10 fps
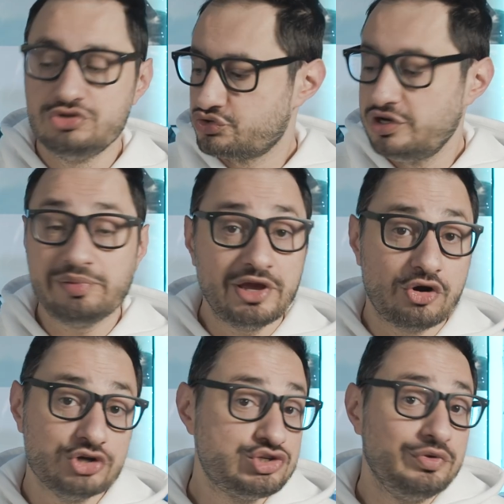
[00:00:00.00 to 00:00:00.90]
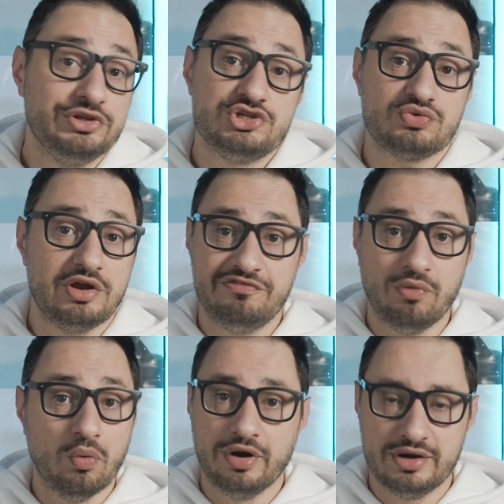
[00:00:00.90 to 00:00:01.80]
screenplay cards are really
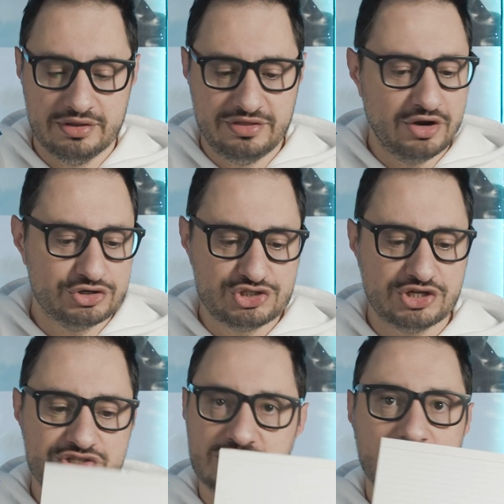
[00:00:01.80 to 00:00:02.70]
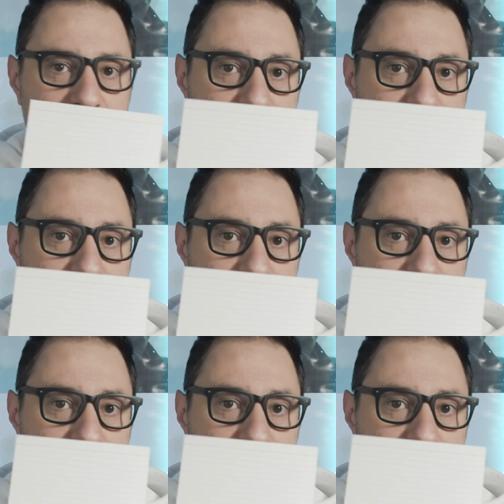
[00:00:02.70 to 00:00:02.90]
straightforward. They're just